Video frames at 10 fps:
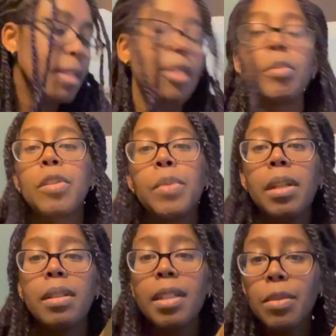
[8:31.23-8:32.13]
So
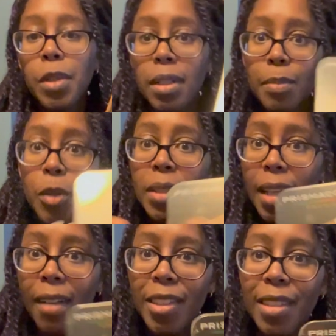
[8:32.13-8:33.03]
between, this one is mostly
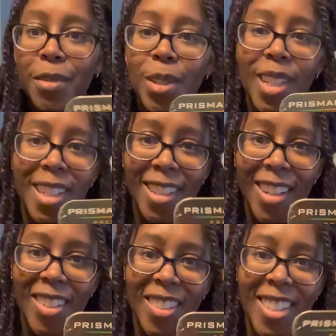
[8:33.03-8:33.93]
obviously for skin
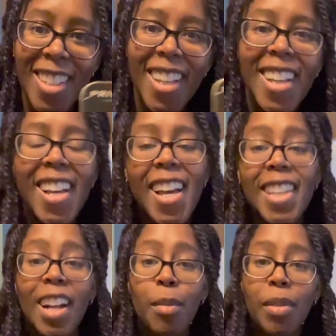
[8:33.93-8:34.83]
tones, and
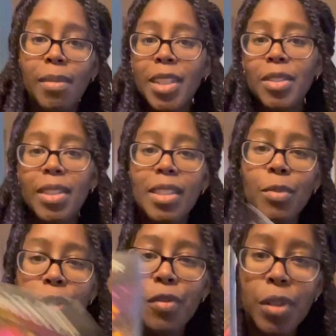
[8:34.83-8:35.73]
then I'll probably use this
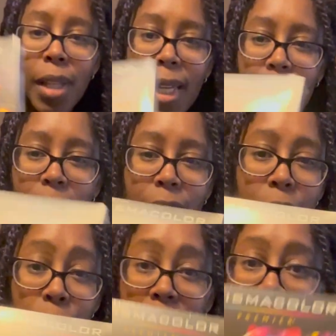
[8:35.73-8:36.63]
one for like
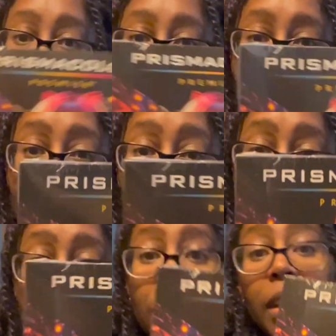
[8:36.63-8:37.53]
clothing,
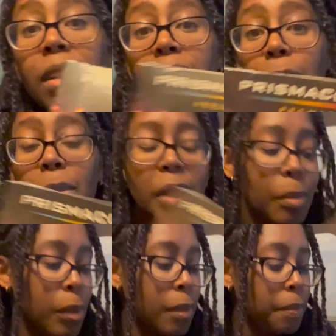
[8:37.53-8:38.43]
accessories, or things on my
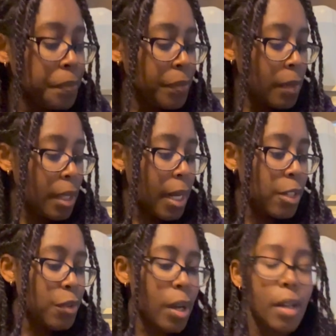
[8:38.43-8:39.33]
people that I
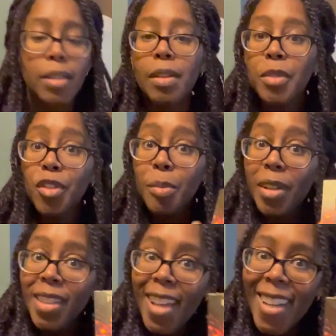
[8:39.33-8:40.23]
draw. So I'm super
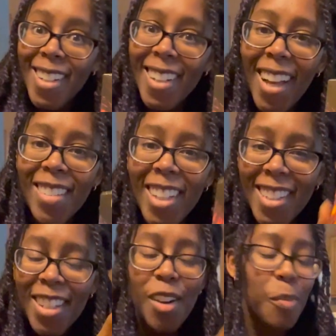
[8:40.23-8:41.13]
excited. I will get
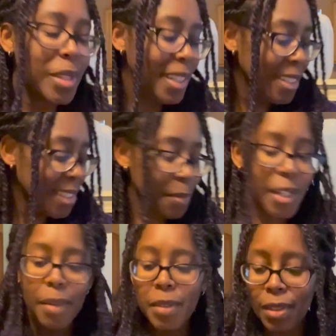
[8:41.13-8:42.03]
to open these
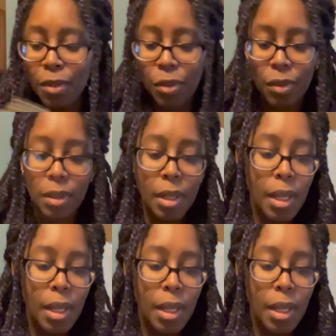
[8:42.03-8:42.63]
sometime soon.